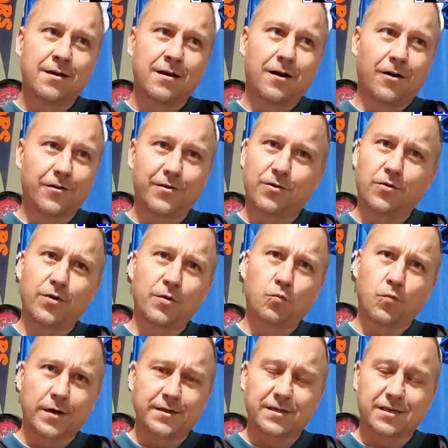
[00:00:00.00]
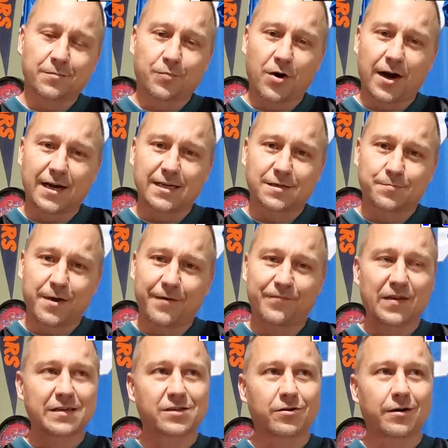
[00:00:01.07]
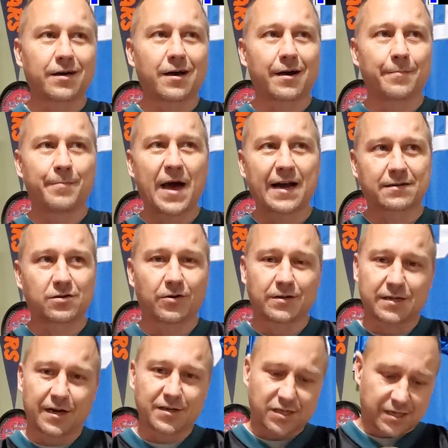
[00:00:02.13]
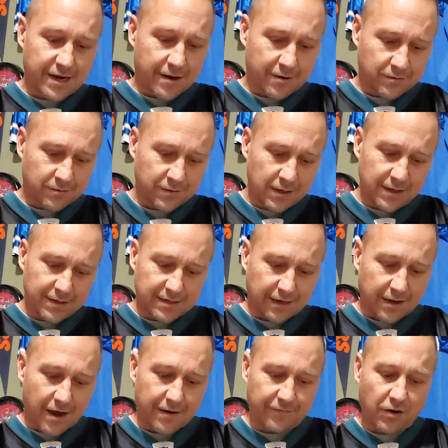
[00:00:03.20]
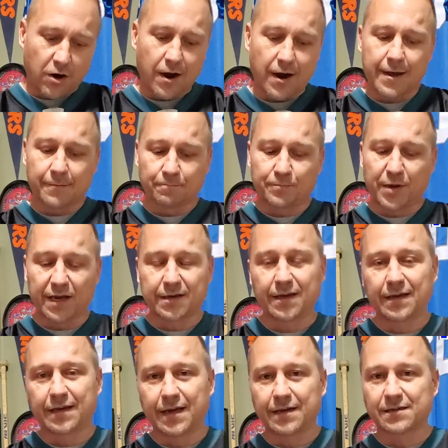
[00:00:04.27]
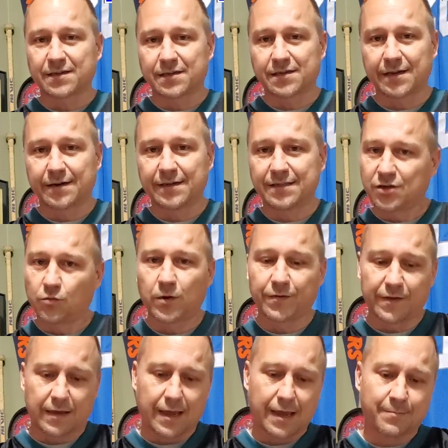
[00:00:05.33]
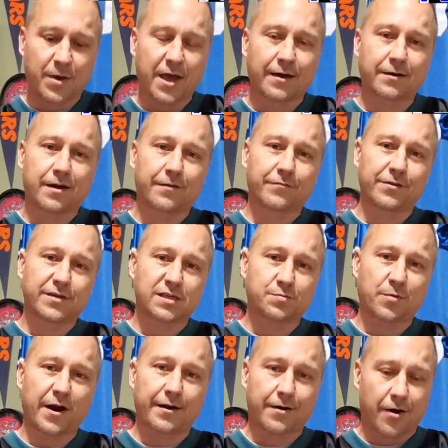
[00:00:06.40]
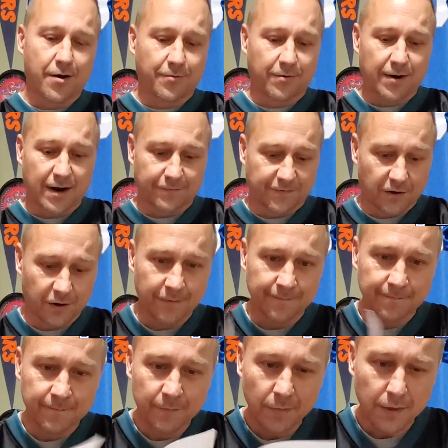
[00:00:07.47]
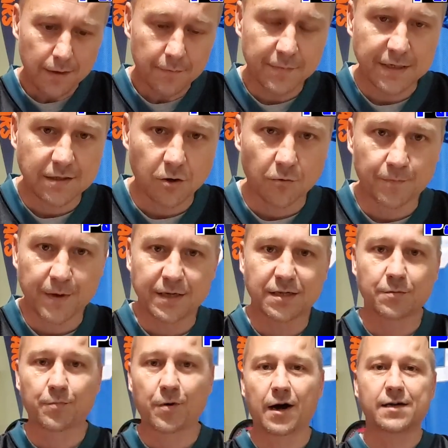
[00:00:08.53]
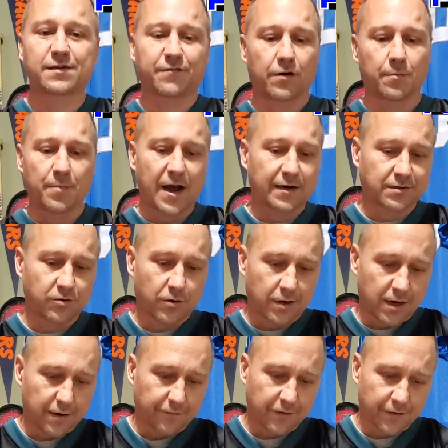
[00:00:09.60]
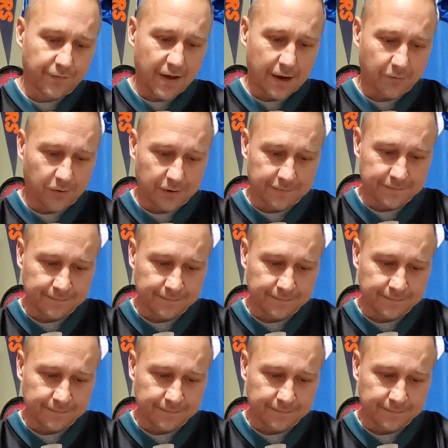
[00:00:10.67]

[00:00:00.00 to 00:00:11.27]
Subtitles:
although it wouldn't surprise me if they sort of got a backdoor touchdown to cover. I am picking Kansas City to win the game and cover the spread, however, but don't be surprised for a backdoor cover in that one.